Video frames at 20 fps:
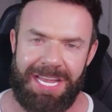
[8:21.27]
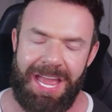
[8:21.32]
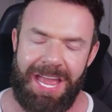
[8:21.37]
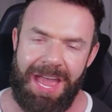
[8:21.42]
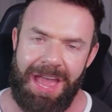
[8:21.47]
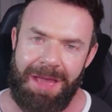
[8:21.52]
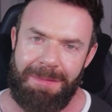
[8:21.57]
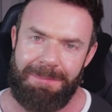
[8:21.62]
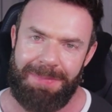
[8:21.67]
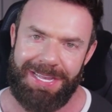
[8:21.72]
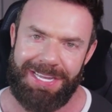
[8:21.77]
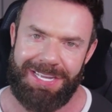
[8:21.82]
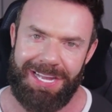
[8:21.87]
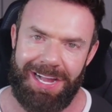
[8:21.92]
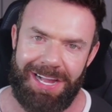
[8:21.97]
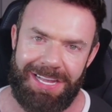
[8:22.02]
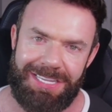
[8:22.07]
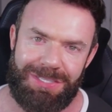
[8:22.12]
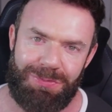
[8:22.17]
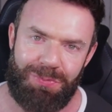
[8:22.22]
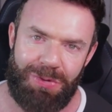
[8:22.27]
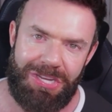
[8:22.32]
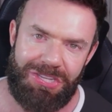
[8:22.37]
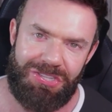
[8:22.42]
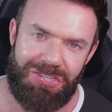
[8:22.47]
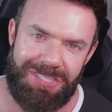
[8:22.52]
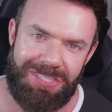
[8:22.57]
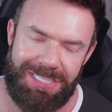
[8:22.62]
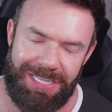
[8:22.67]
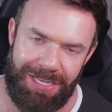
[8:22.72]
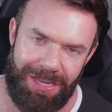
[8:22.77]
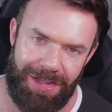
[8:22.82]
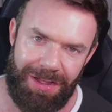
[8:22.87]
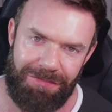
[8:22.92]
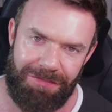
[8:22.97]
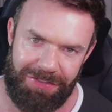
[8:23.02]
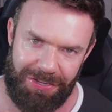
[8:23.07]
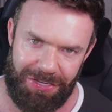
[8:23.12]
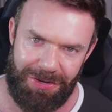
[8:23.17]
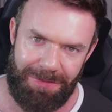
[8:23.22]
because we just love
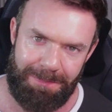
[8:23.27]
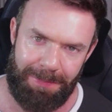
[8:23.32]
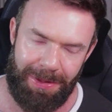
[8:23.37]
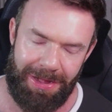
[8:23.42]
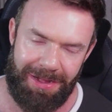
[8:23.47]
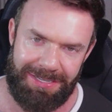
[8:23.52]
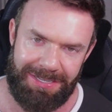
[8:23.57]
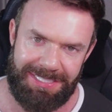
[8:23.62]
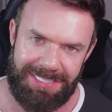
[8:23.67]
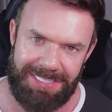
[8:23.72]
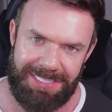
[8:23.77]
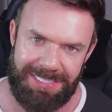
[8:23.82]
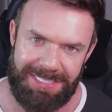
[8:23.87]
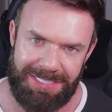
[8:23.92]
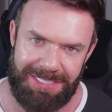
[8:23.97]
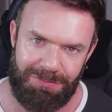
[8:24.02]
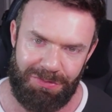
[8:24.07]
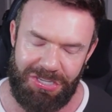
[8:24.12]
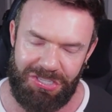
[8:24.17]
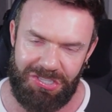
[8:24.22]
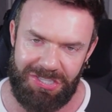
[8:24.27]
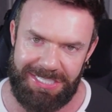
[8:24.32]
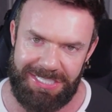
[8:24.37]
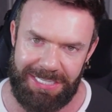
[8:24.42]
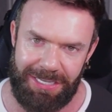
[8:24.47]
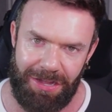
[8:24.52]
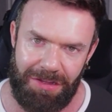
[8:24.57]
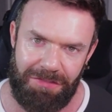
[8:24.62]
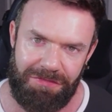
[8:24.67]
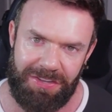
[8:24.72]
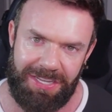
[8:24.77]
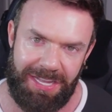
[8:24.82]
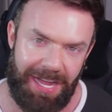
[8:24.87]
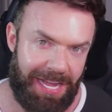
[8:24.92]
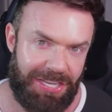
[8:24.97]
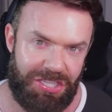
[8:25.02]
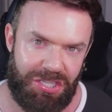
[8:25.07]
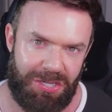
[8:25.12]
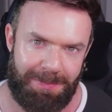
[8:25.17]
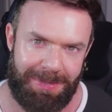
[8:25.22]
loot boxes. We just love
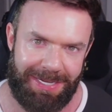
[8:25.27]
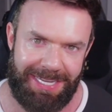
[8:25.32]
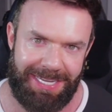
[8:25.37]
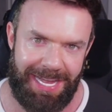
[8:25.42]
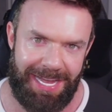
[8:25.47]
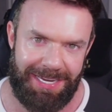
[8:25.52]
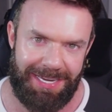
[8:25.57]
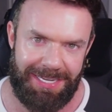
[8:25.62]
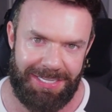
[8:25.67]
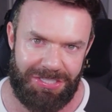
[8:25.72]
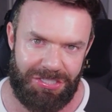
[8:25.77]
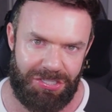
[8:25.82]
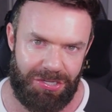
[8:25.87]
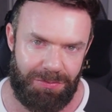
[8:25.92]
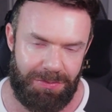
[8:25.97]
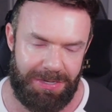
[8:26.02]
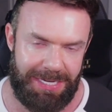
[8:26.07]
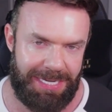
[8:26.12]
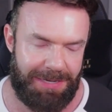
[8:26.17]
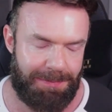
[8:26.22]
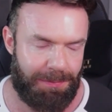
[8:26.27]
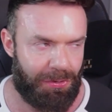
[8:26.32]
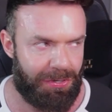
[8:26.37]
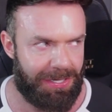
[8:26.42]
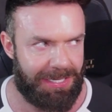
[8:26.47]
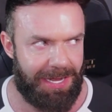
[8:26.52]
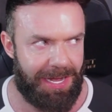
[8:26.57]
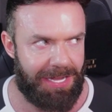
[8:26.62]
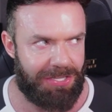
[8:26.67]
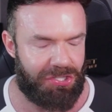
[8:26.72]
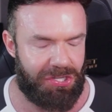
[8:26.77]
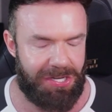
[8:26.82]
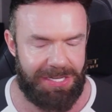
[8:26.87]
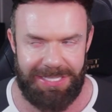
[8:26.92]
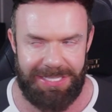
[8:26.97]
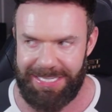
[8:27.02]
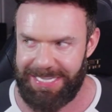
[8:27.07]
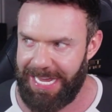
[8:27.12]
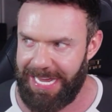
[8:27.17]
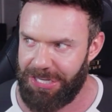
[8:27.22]
gotcha mechanics. Do you need more gotcha to
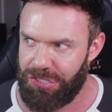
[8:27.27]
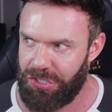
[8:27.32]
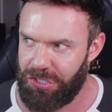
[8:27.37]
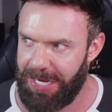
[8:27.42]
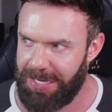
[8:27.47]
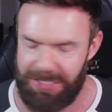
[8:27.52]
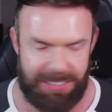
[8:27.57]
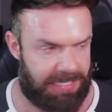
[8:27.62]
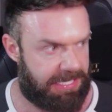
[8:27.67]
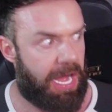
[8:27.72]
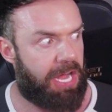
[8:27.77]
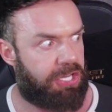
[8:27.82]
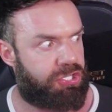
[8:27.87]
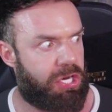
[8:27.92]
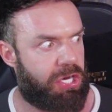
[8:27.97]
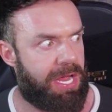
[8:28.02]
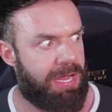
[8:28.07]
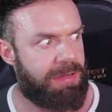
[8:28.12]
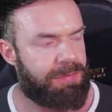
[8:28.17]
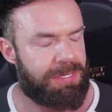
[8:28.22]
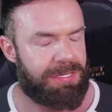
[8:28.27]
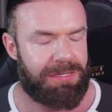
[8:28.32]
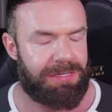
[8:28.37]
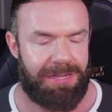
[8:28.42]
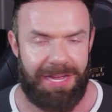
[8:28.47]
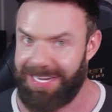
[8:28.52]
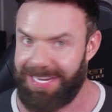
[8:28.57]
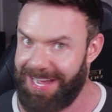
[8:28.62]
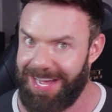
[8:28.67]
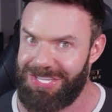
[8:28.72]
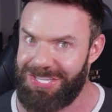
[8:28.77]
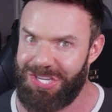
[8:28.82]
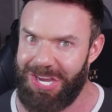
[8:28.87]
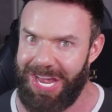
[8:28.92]
getcha? To gotcha? I gotcha.